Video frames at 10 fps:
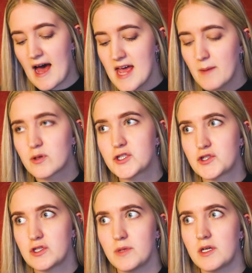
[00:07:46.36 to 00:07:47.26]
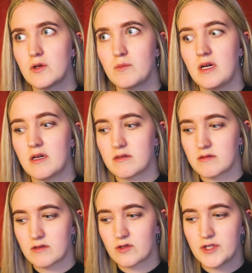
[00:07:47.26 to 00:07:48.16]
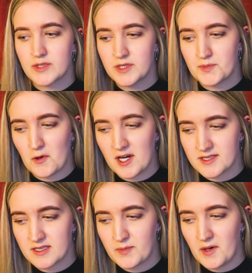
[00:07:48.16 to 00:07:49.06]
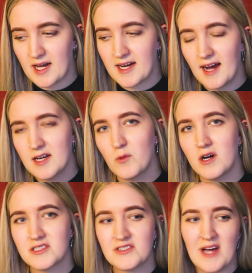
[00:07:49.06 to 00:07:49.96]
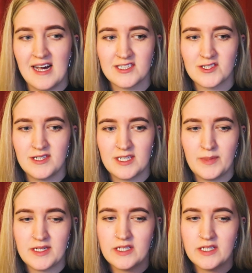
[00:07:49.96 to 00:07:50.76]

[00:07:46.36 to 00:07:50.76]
I am presuming you mean Christmas present, but I kind of want to answer it a bit